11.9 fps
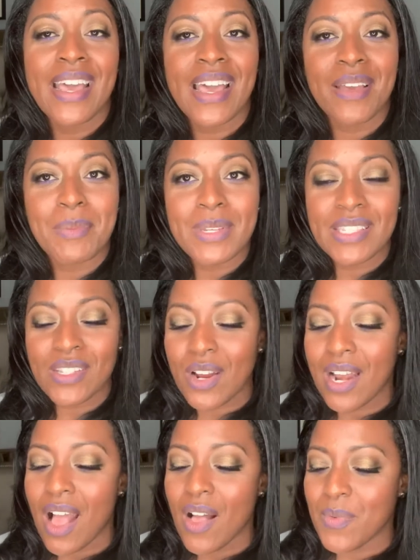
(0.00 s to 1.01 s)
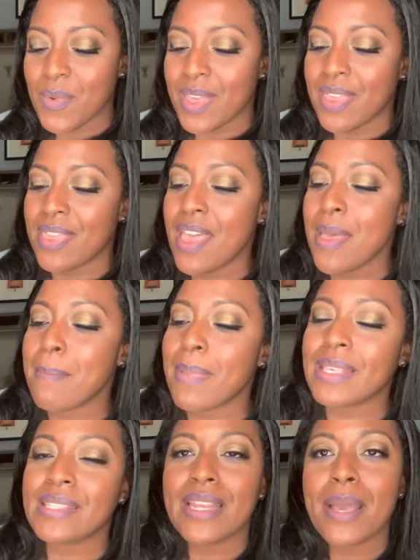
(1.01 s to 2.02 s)
I'm going to start out with
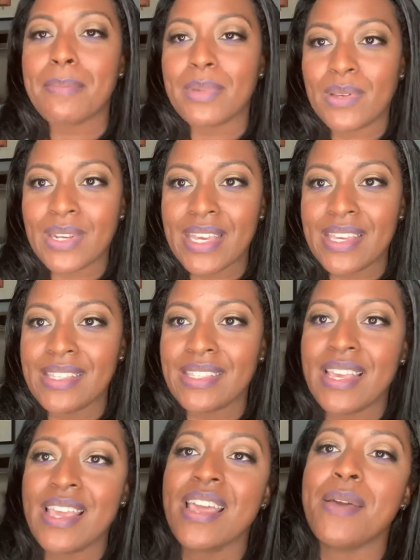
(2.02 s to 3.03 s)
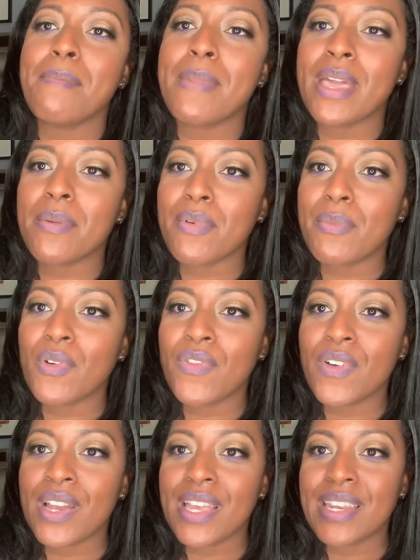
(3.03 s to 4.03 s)
Best Damn Beauty's makeup
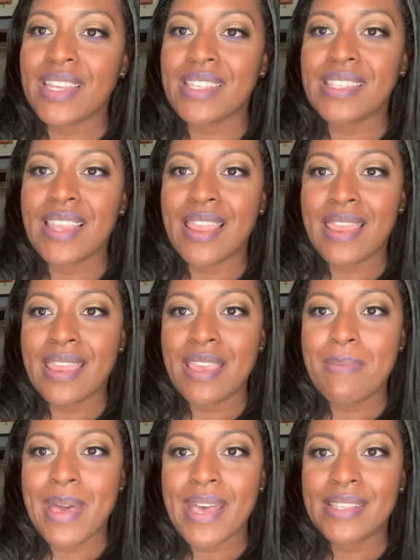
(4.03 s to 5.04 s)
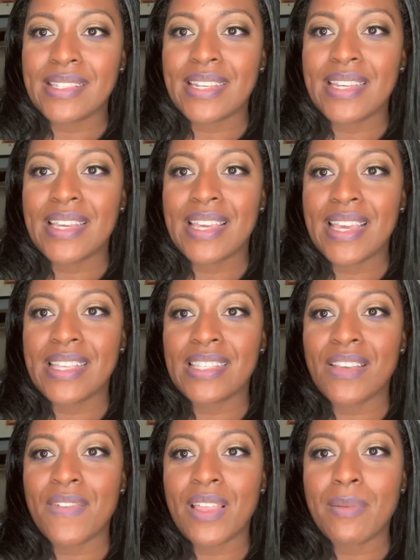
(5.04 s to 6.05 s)
remover. It is the best. It's
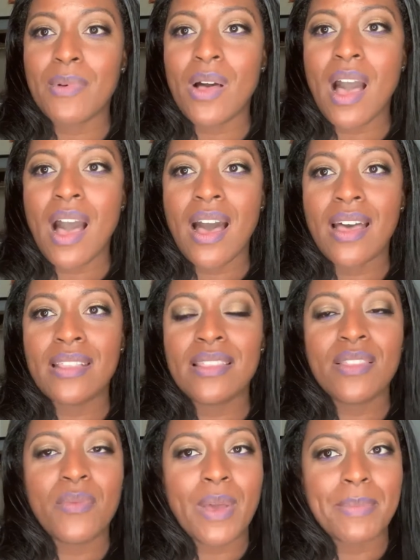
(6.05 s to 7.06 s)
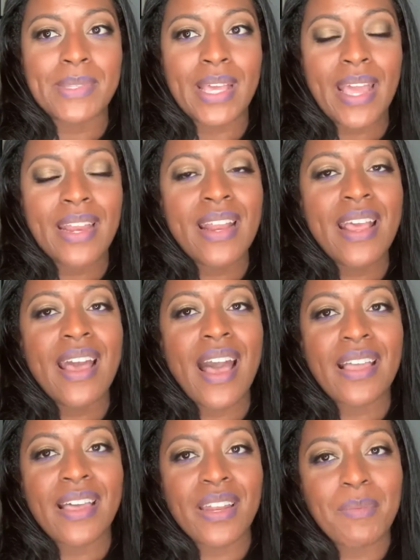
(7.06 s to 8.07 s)
available on the website,
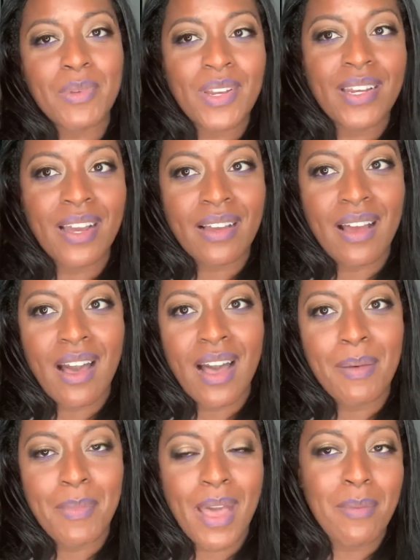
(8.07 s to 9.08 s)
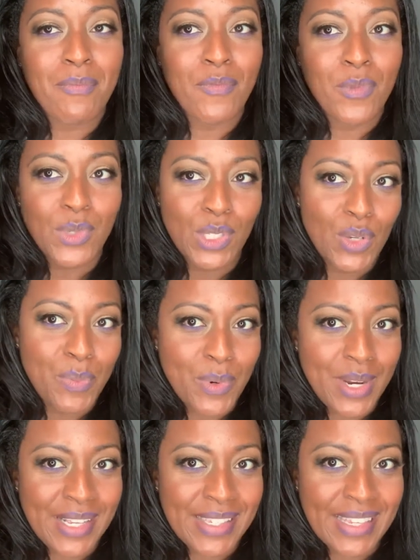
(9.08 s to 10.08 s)
ayannabeauty.com. I'm super
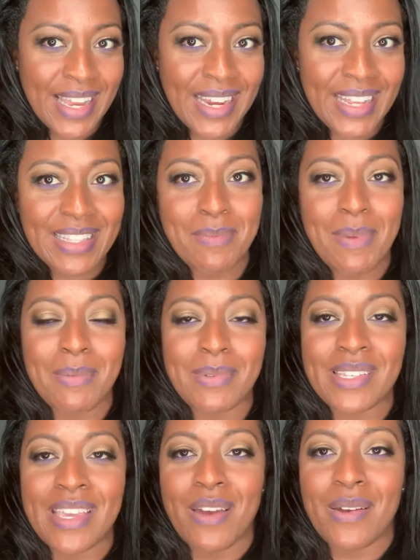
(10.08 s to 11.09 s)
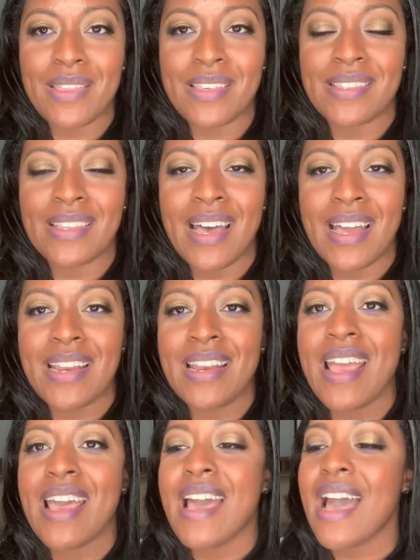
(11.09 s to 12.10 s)
excited to be able to carry this line.
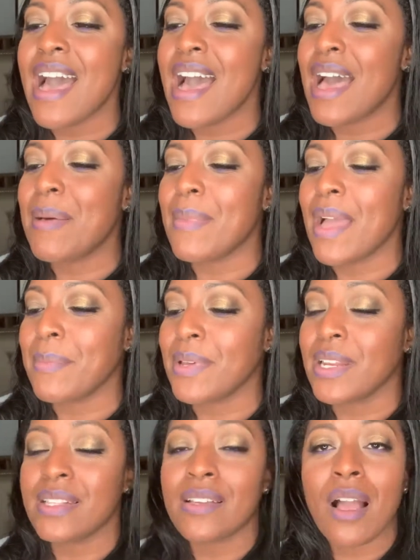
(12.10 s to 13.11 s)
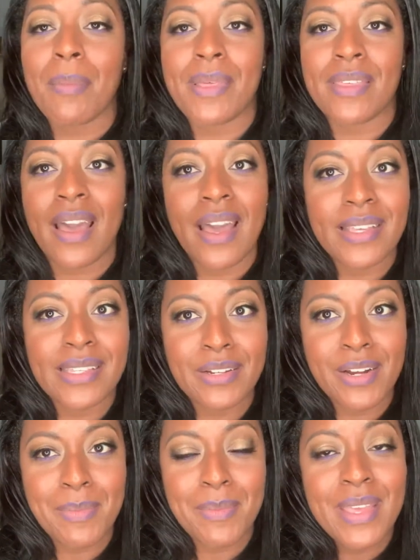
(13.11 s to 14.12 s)
I'm going to talk about the eye
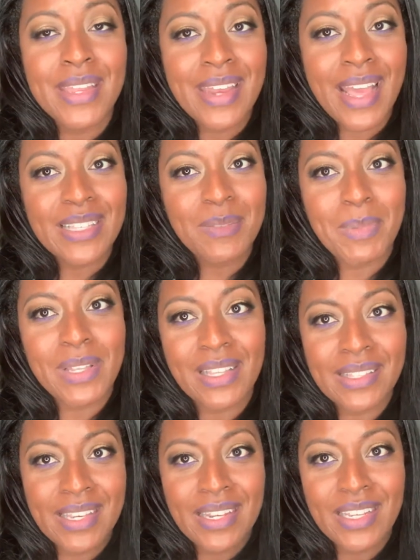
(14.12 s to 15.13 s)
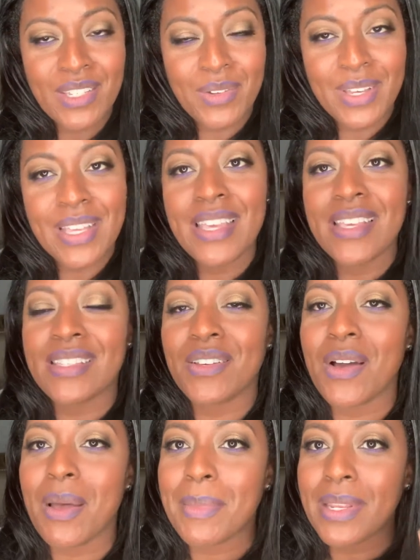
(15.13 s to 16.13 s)
serum next, but let's get into it. So
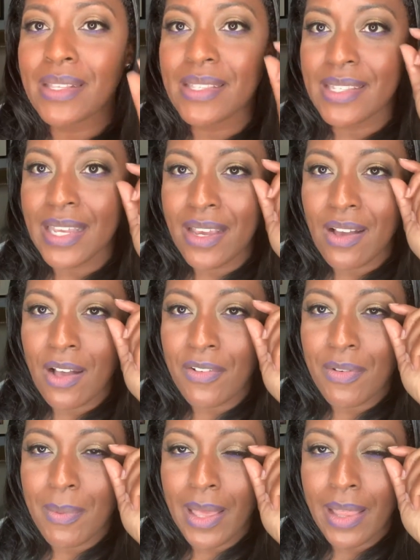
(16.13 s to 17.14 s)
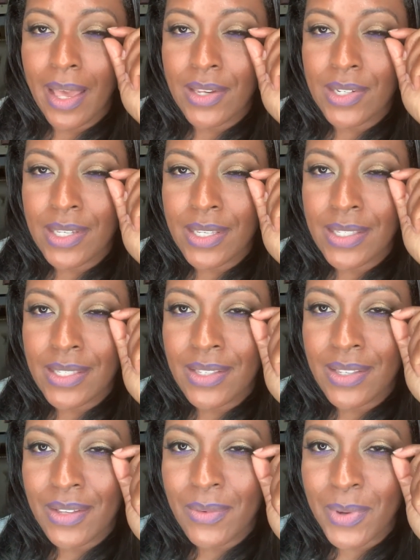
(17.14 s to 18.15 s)
I'm going to take off my lashes,
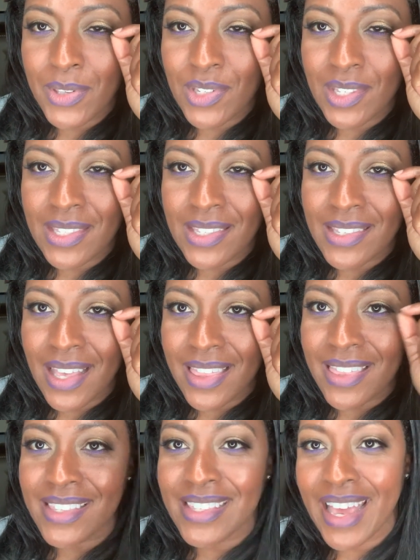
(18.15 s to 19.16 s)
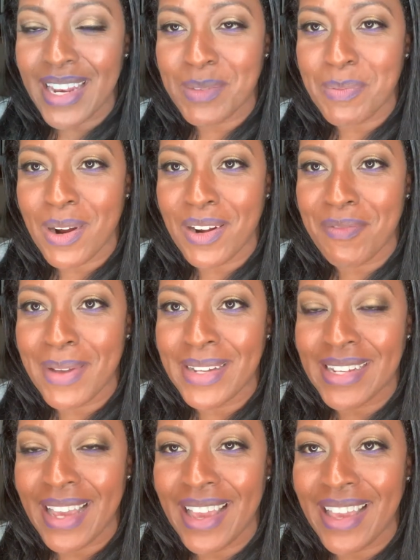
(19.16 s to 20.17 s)
which this is like the saddest part of my
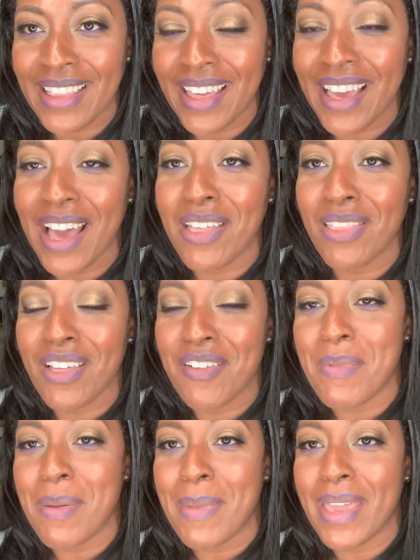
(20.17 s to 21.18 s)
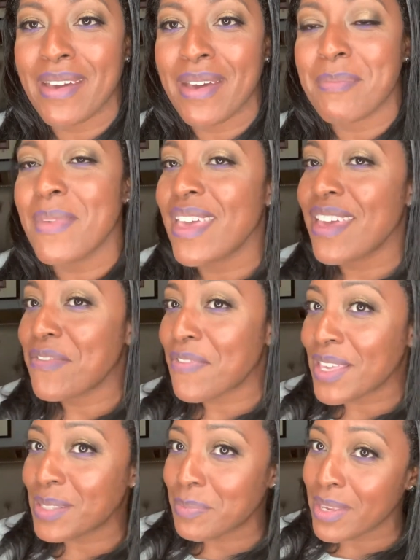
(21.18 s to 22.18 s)
day. Like, I love my makeup.
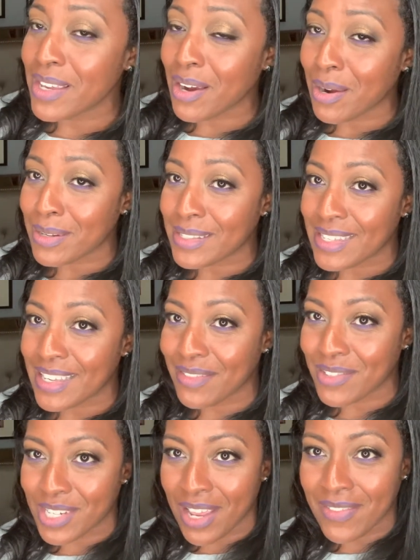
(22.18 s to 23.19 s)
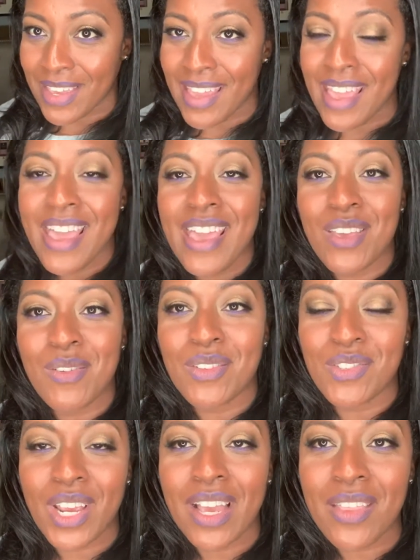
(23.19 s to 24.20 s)
Face Beat courtesy of Chevy. You can
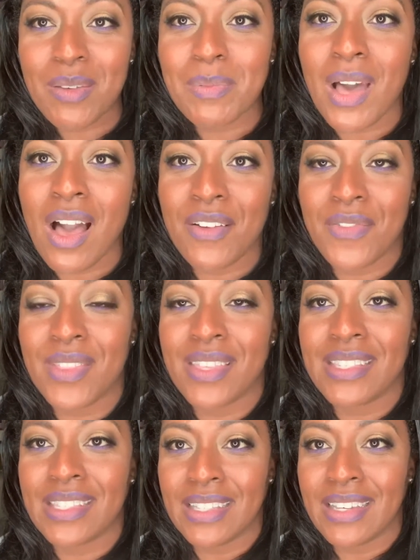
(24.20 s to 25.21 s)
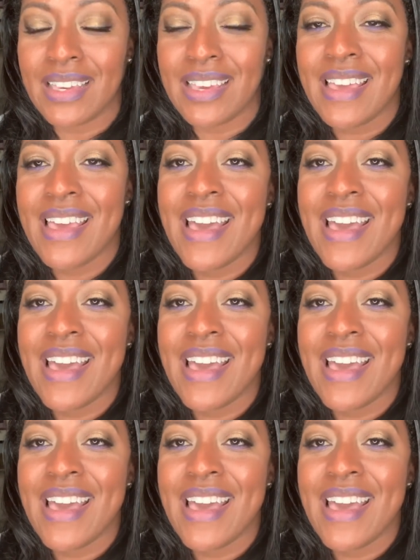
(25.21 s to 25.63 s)
check out the blog for this look.